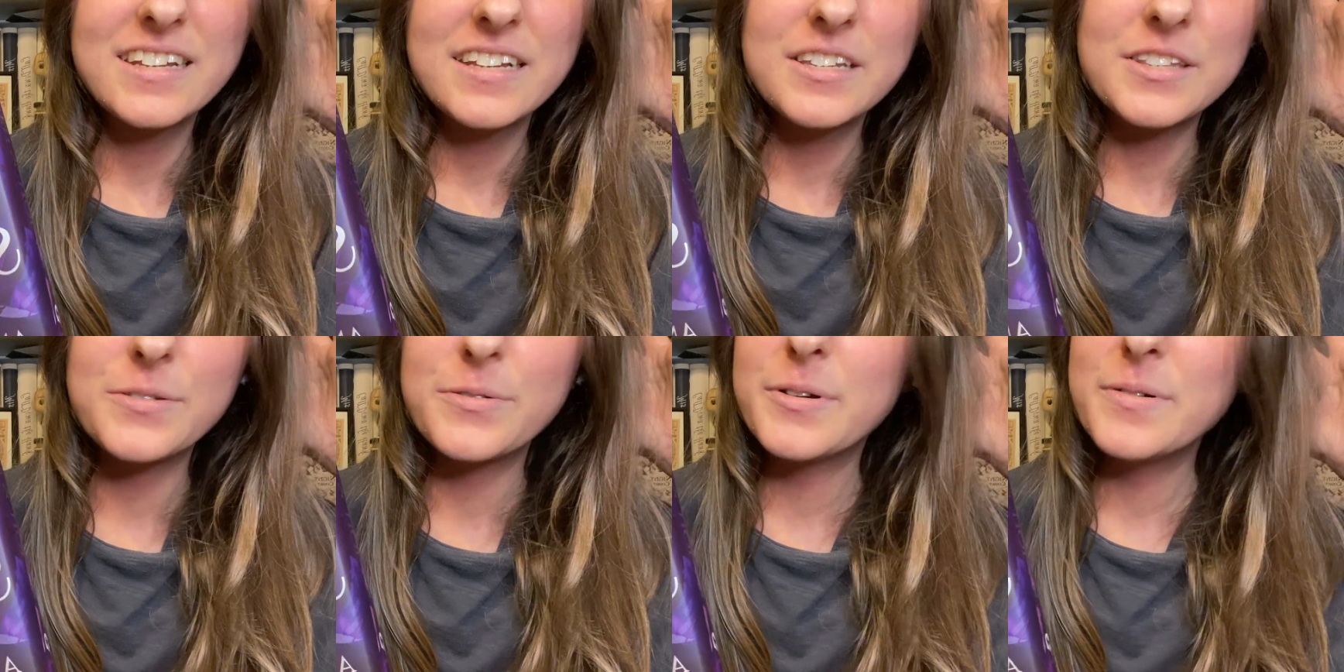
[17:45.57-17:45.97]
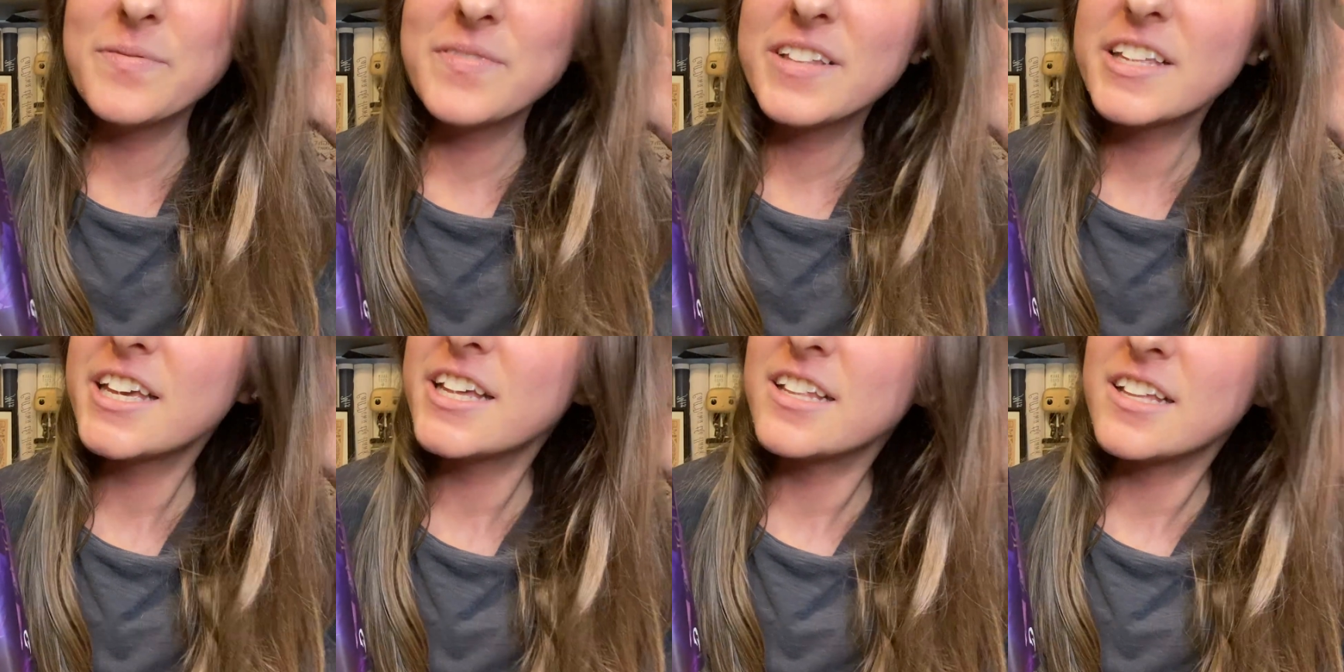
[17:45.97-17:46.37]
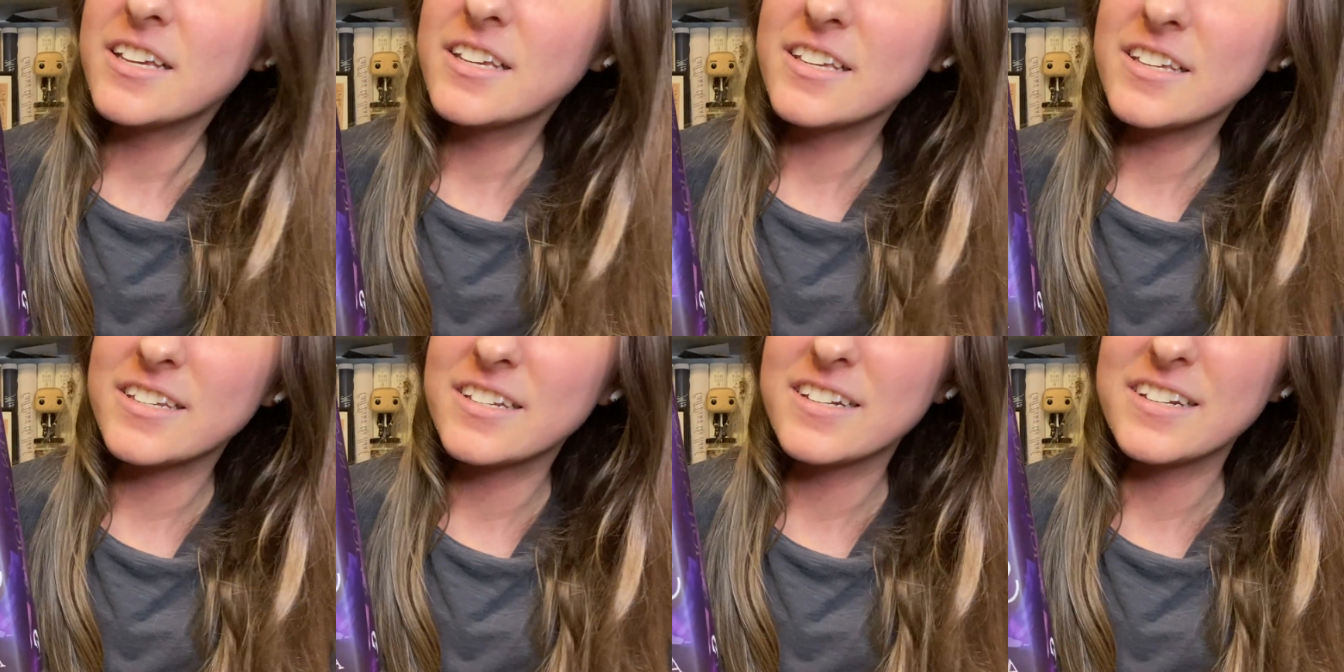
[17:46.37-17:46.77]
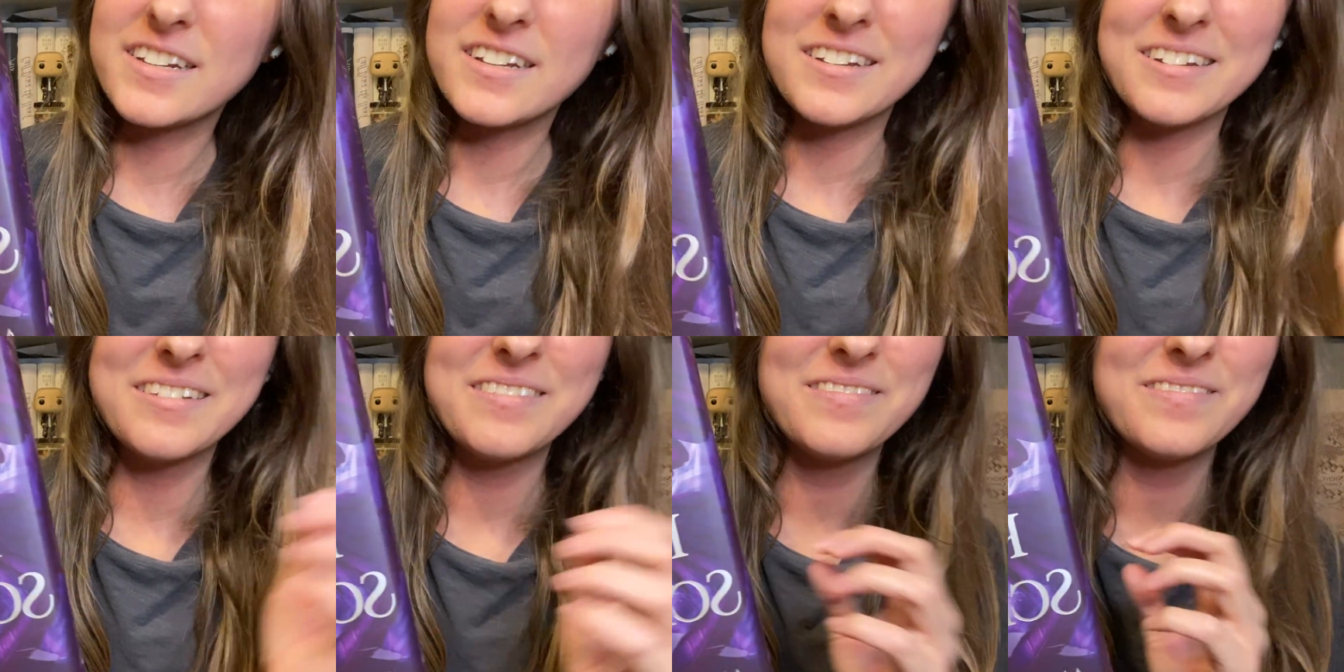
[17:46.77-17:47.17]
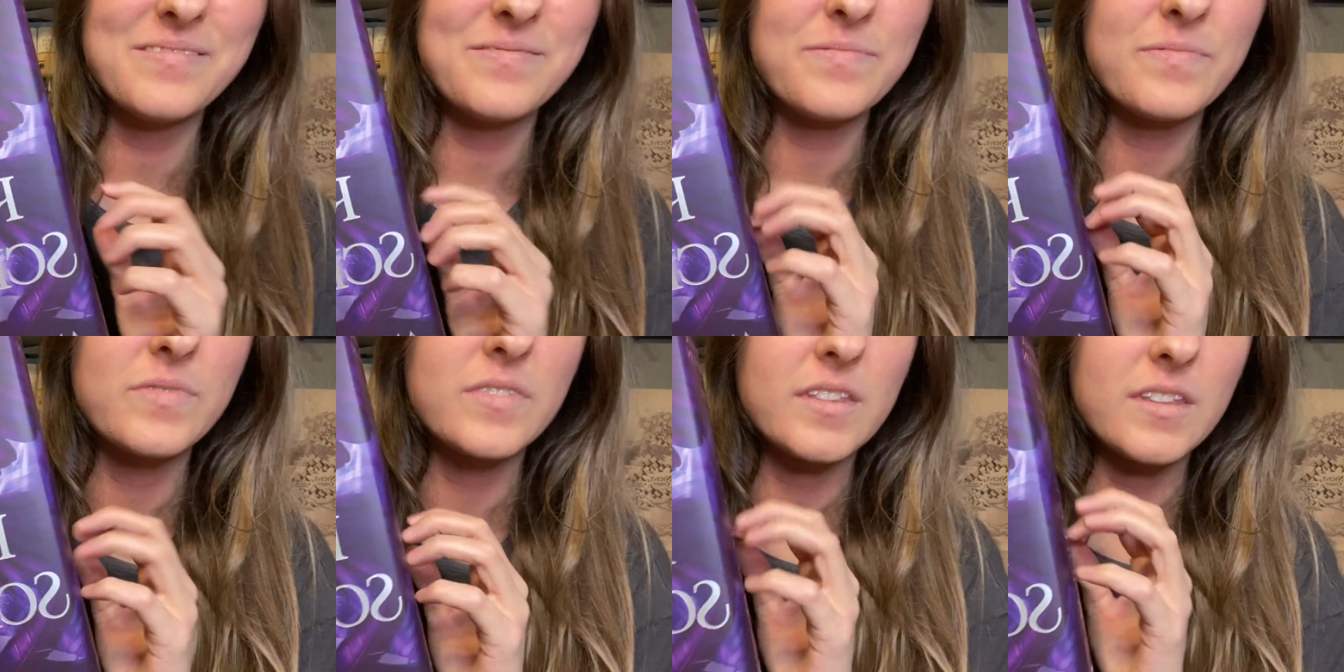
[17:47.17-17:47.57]
so hopefully I like it.
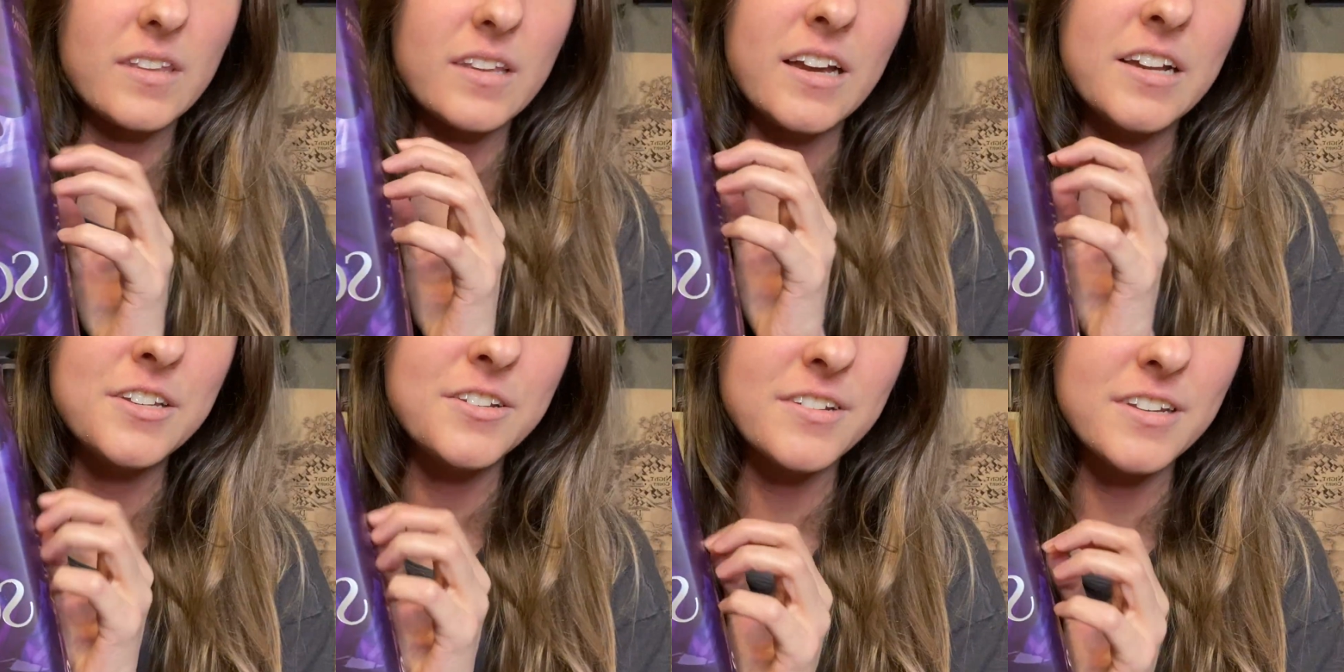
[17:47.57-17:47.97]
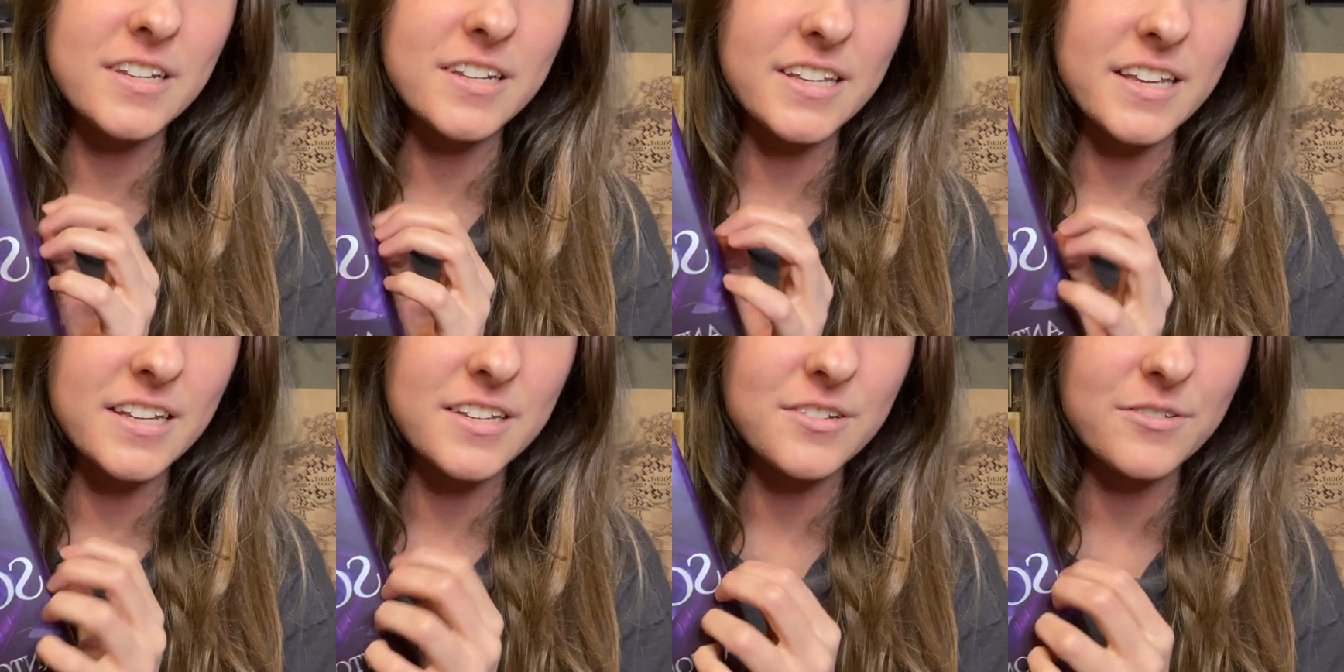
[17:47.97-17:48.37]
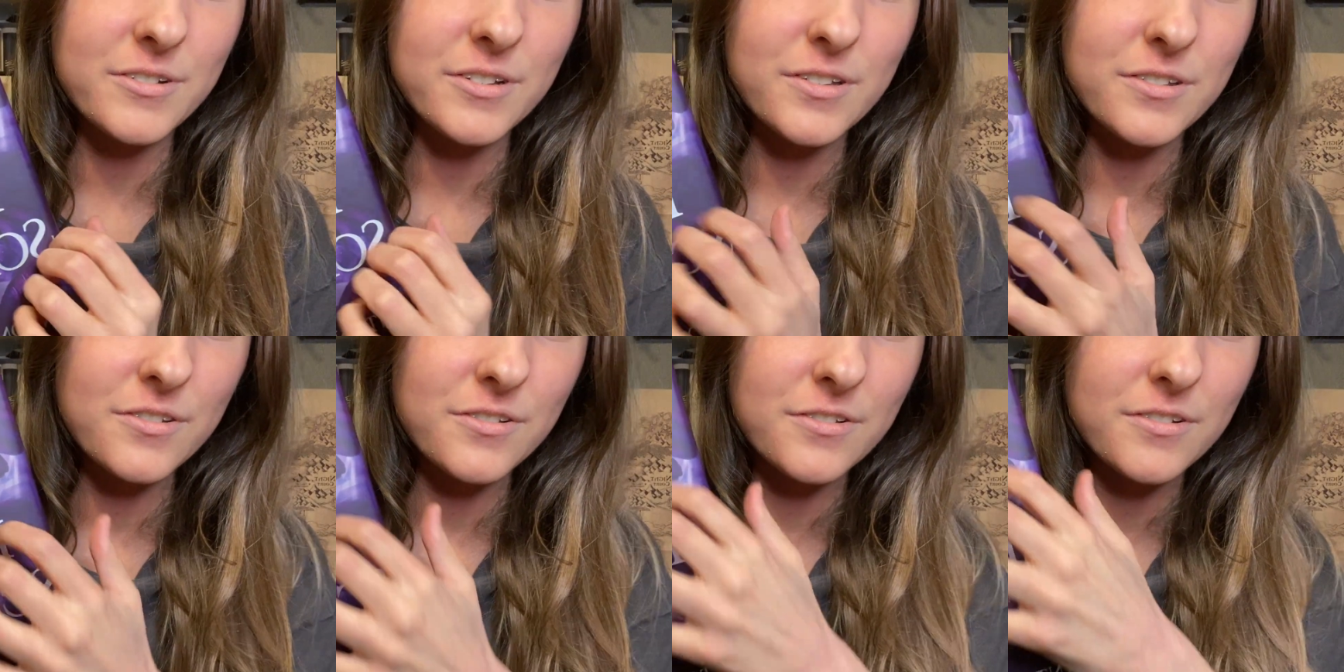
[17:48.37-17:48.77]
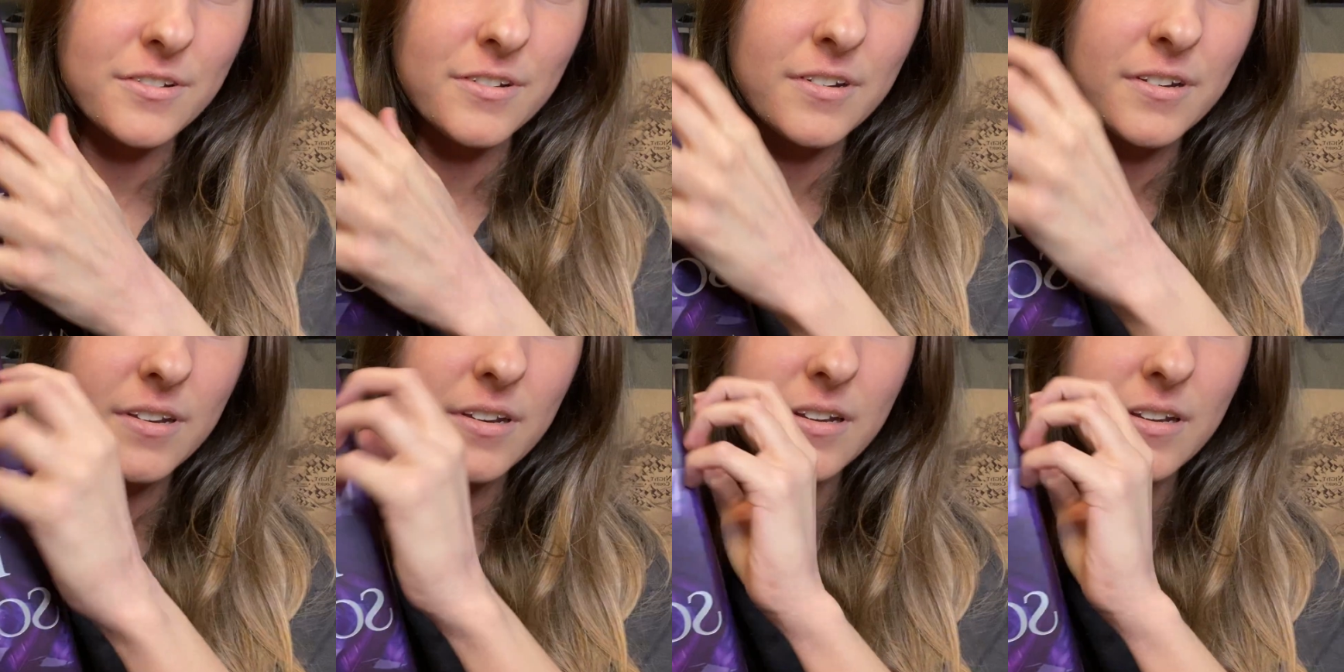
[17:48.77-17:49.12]
I do need to get to it soon.